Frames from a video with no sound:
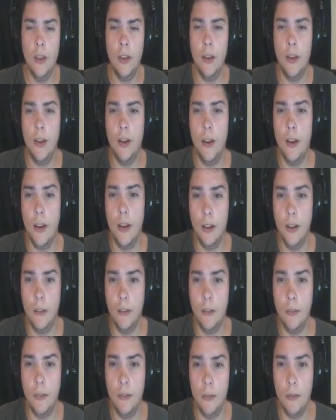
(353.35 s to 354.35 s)

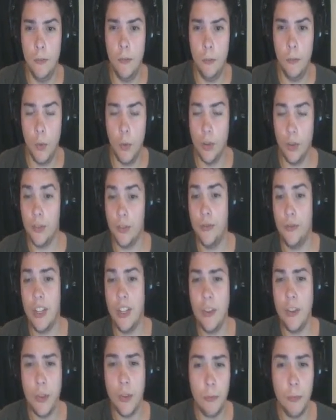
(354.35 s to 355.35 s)
Warlords of
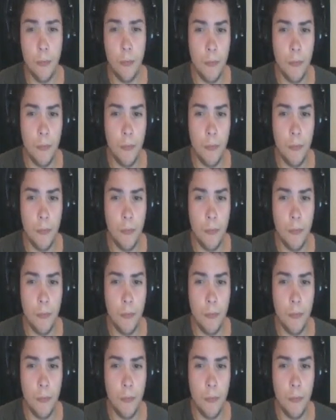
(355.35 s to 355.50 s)
Draenor